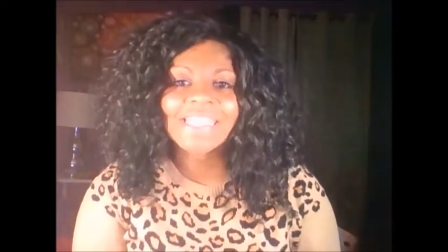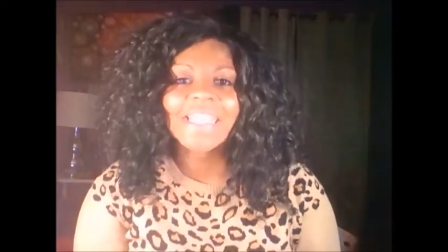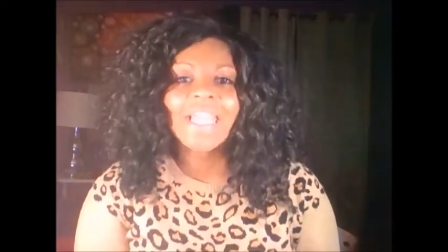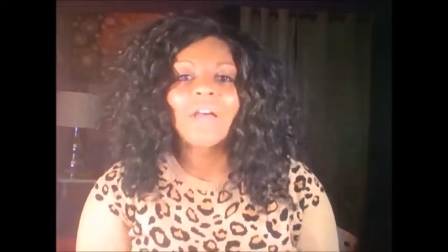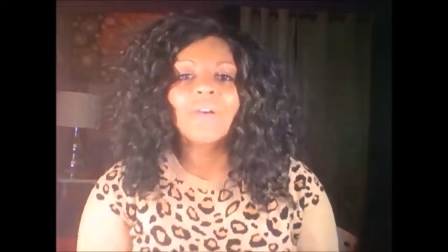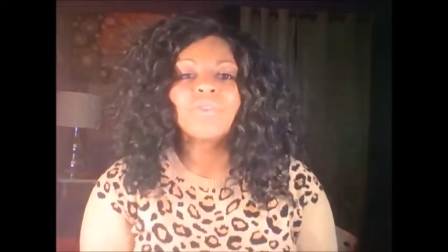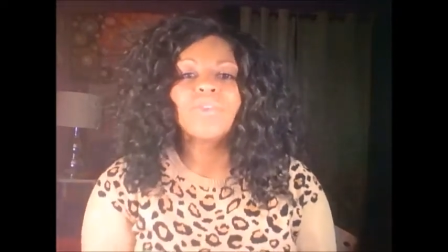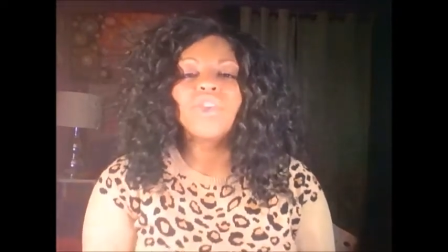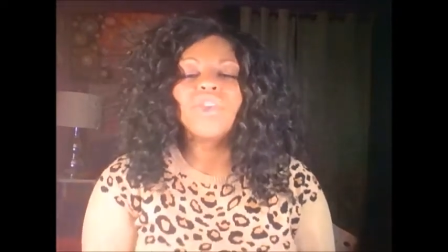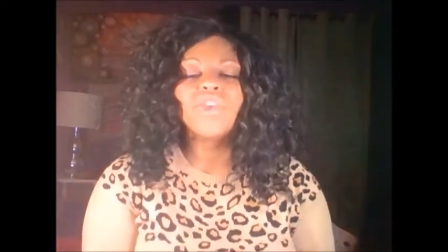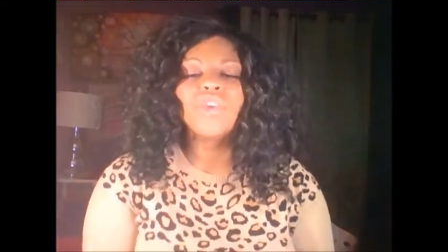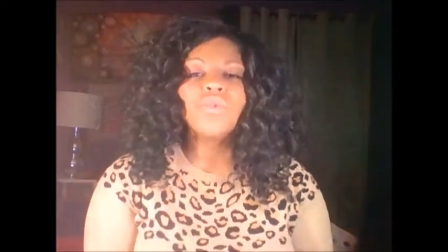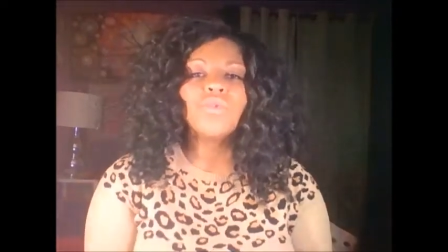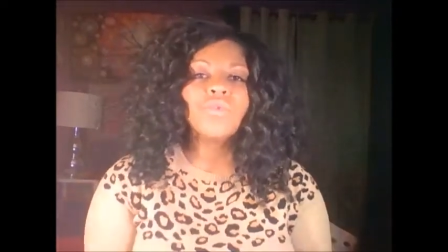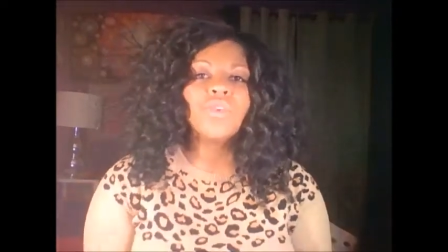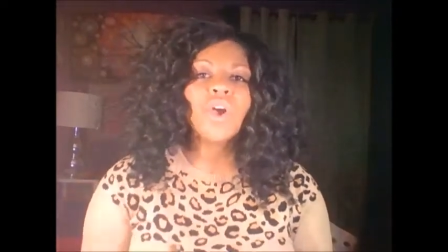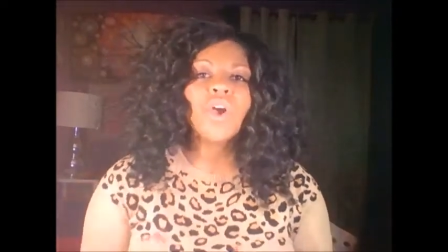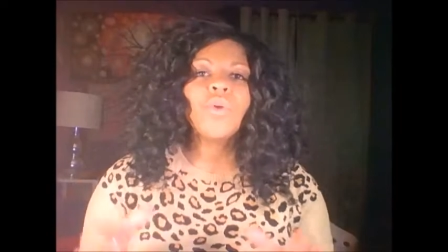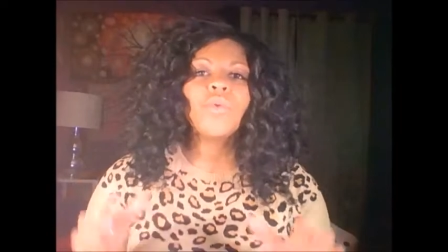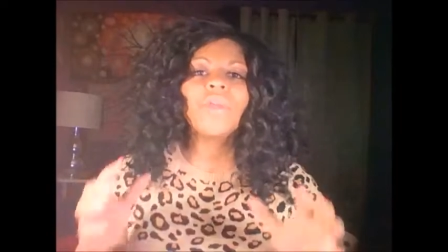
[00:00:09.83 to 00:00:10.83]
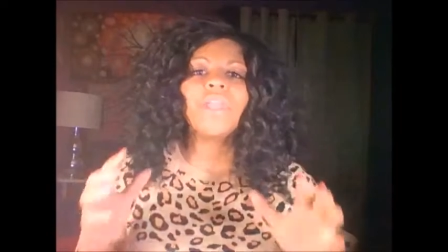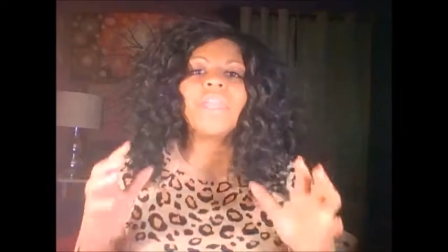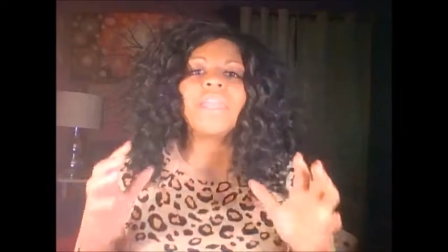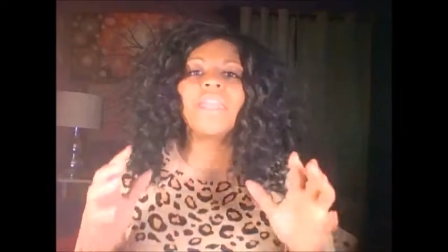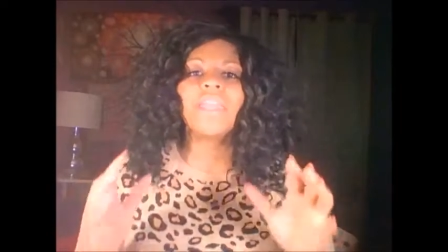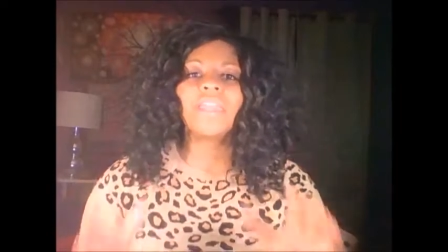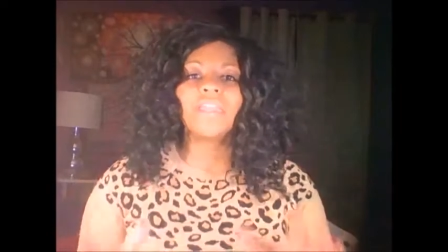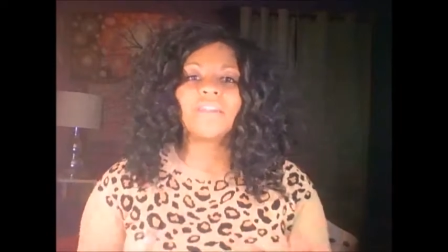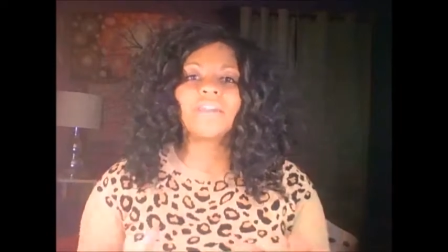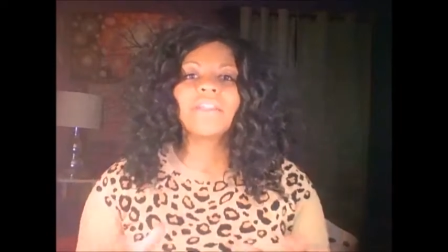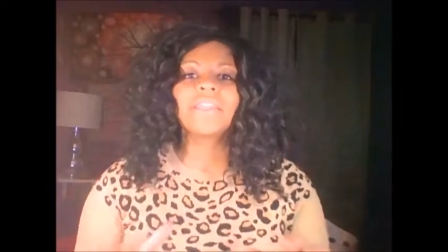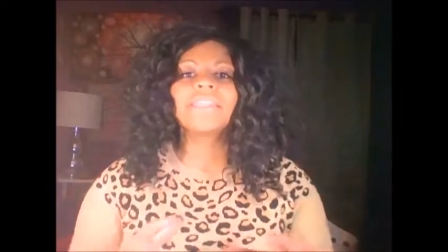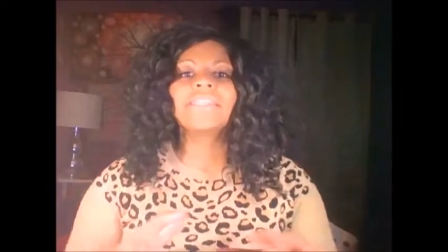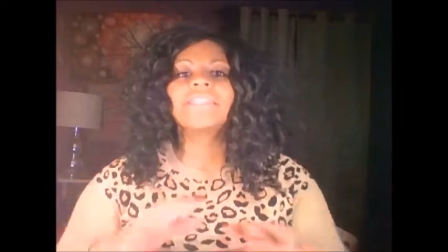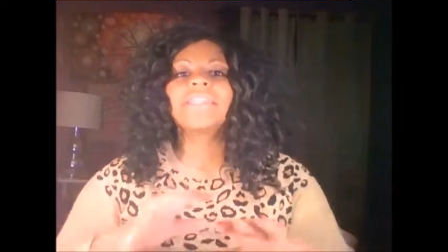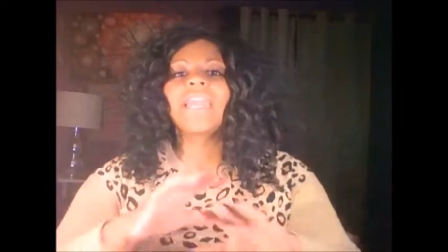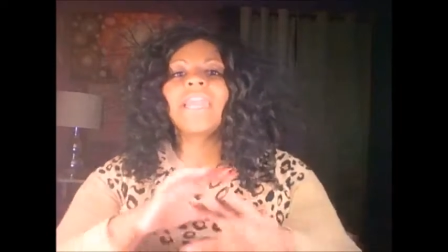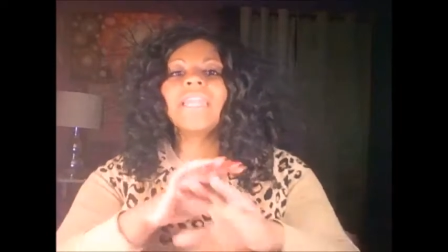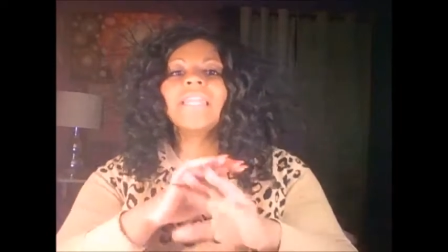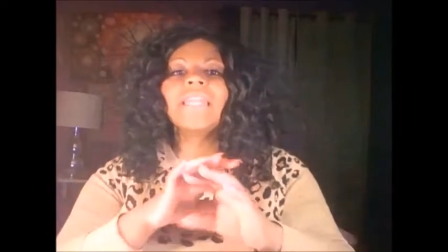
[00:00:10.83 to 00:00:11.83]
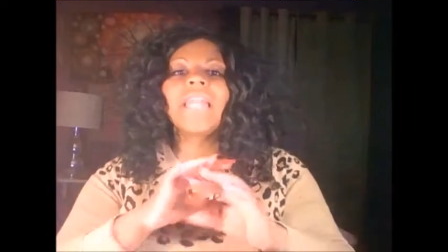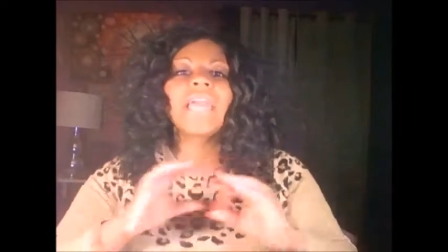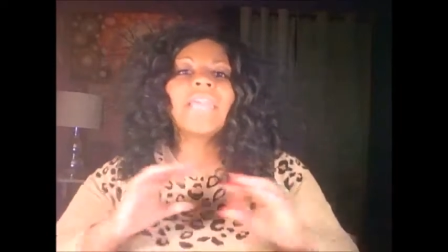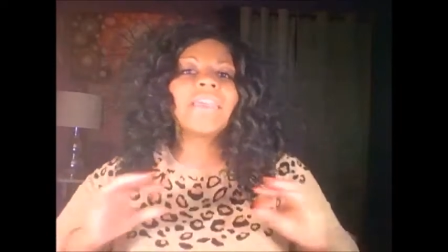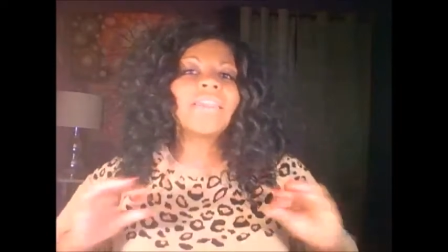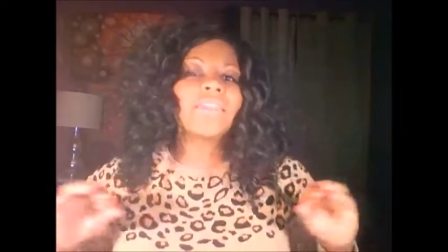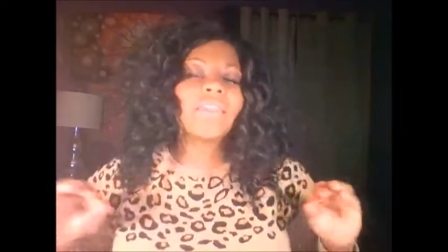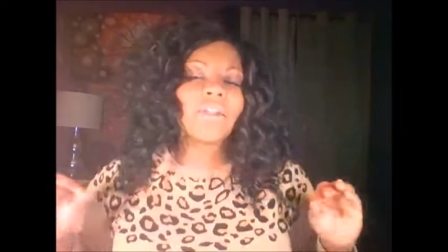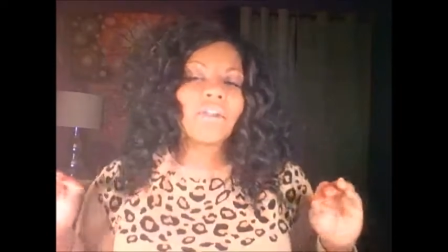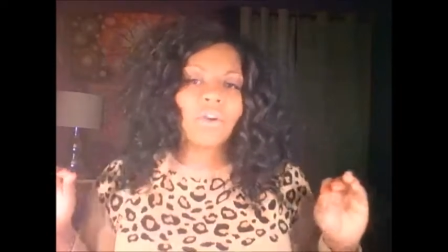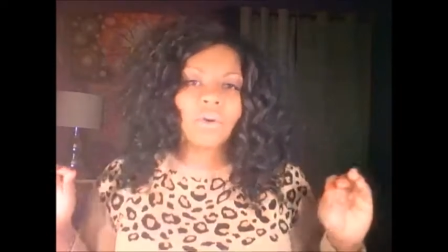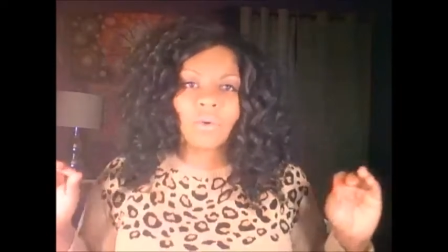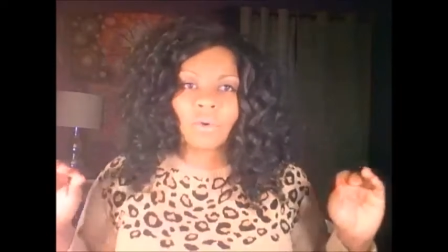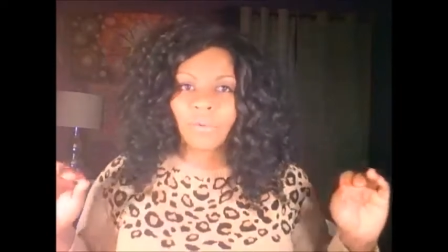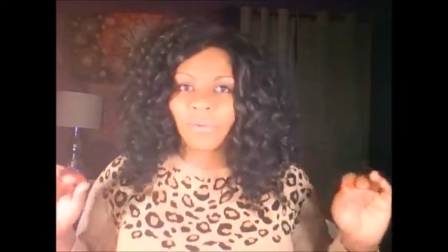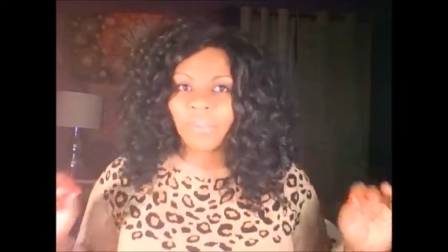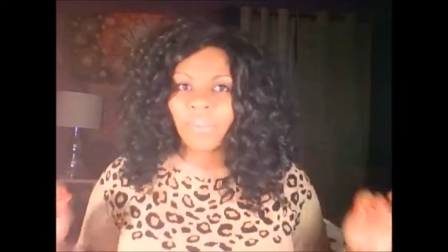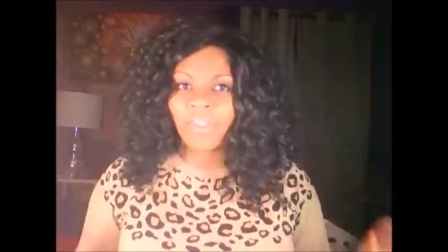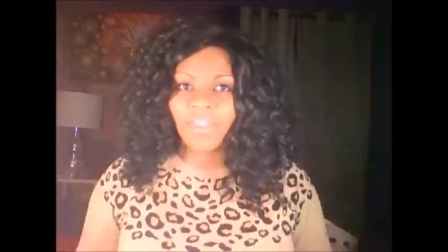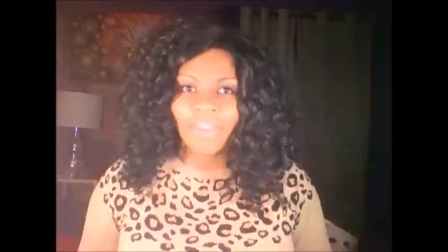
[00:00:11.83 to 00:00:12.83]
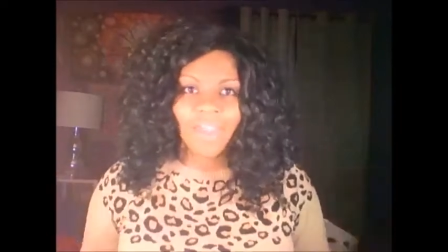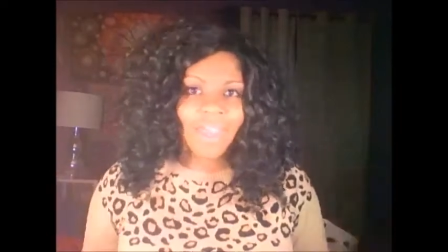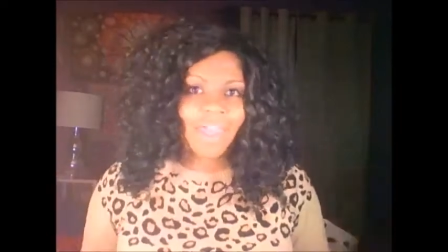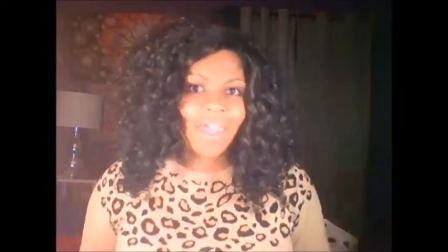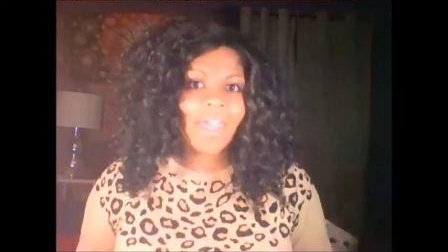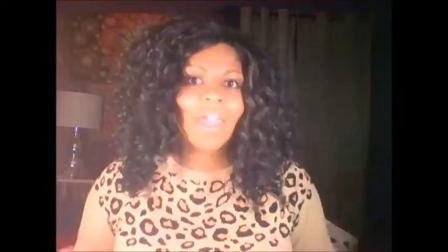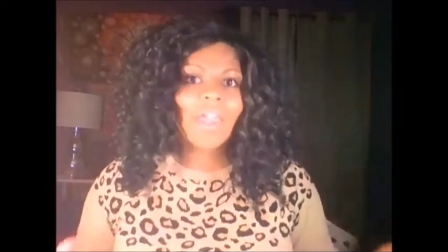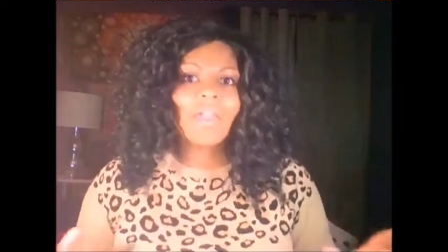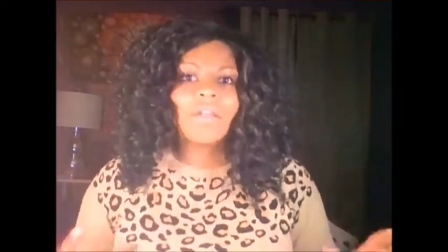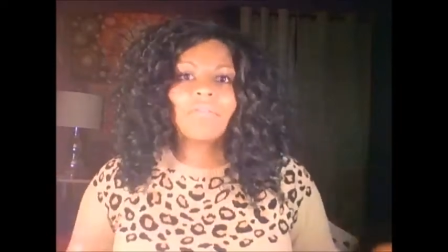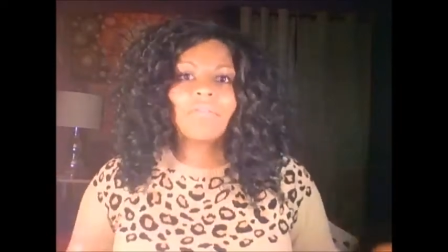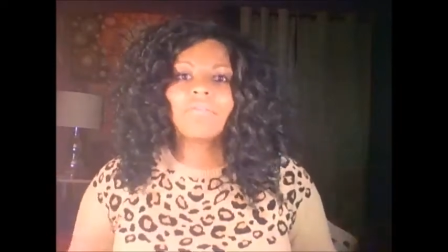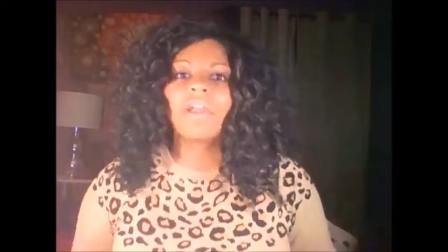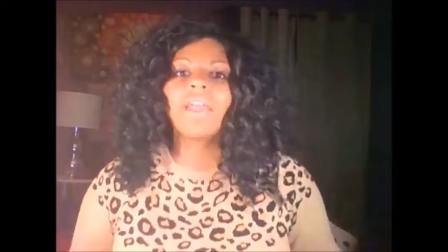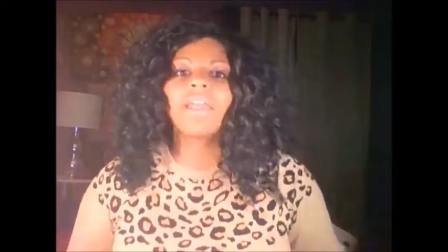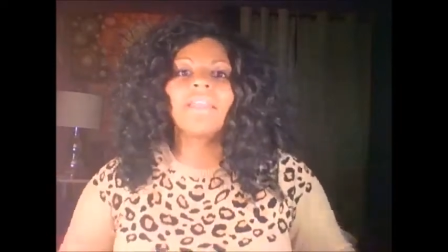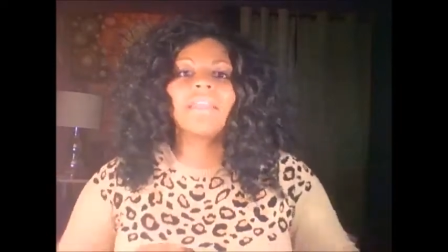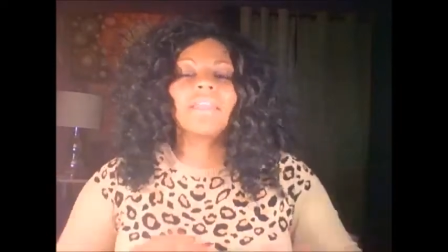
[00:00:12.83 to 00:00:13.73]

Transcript: Now, Juno in Aries, they like their own thing, right?